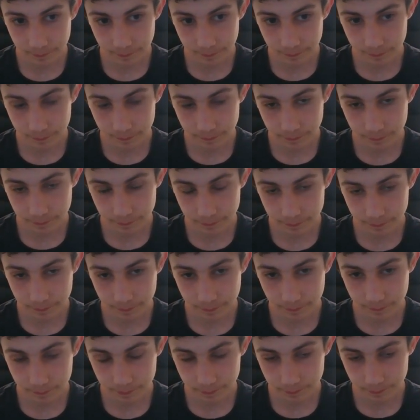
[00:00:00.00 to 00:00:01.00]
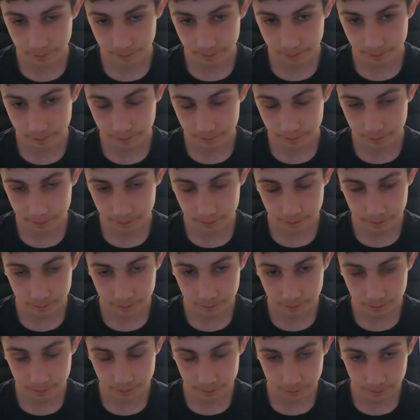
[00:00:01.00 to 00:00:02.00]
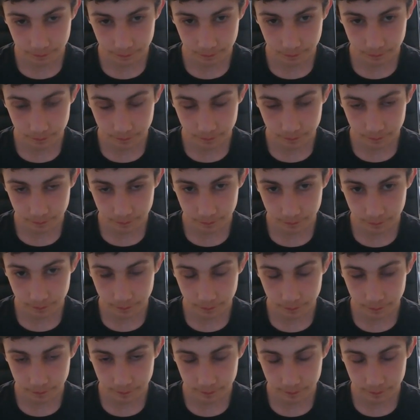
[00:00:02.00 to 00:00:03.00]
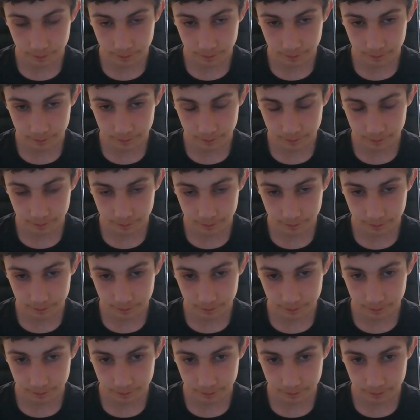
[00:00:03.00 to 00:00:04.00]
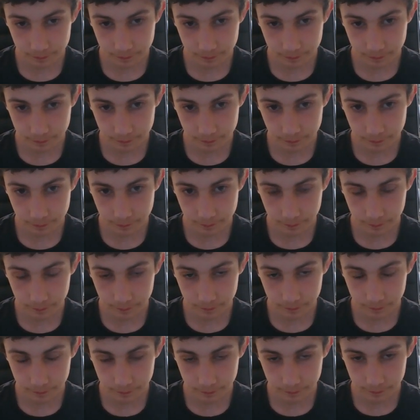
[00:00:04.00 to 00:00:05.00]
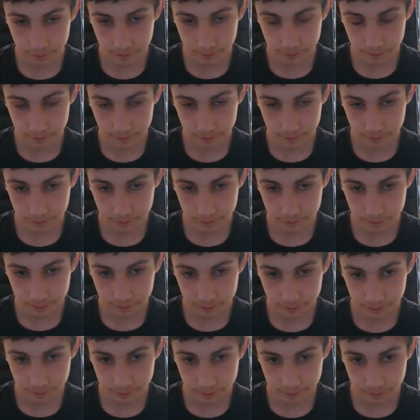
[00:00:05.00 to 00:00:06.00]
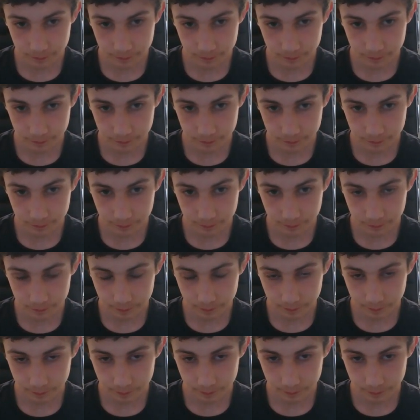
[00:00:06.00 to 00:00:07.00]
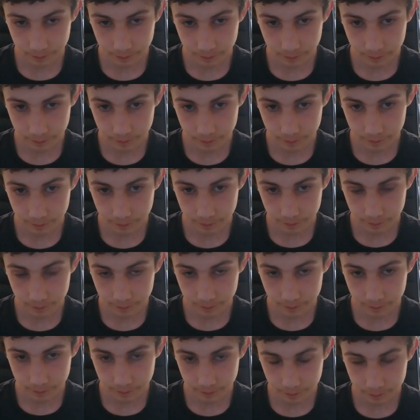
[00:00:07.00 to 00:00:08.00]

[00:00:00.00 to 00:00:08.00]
(silent)